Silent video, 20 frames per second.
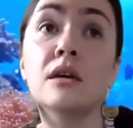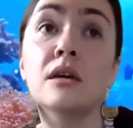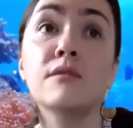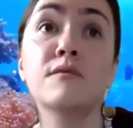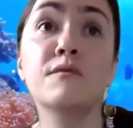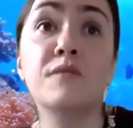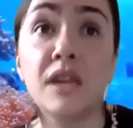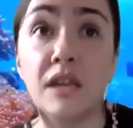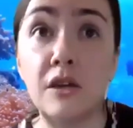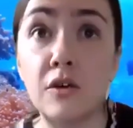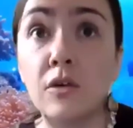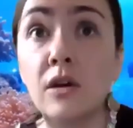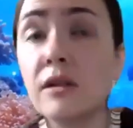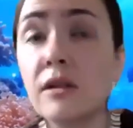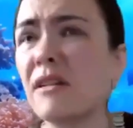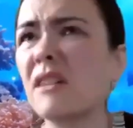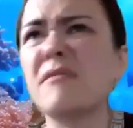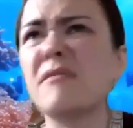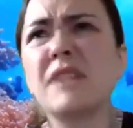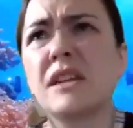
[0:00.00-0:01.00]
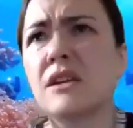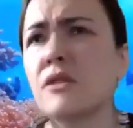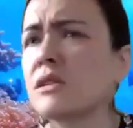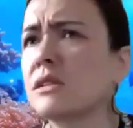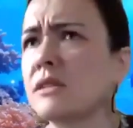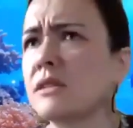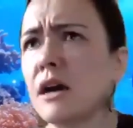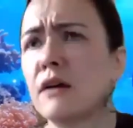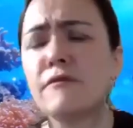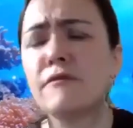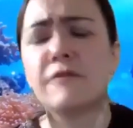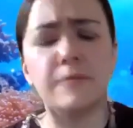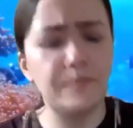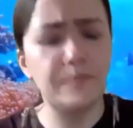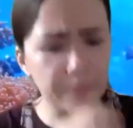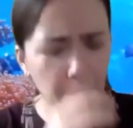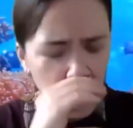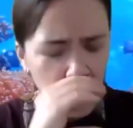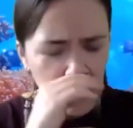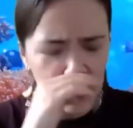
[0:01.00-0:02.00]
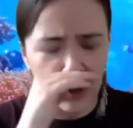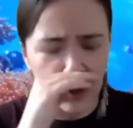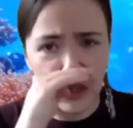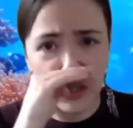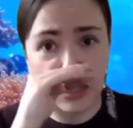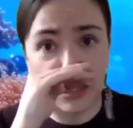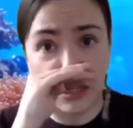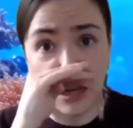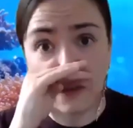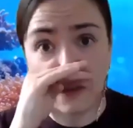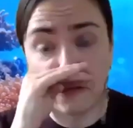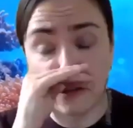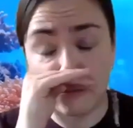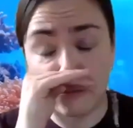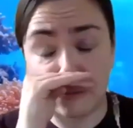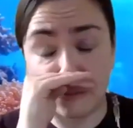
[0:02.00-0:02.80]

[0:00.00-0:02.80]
video uh, video stuff, all sorts of stuff.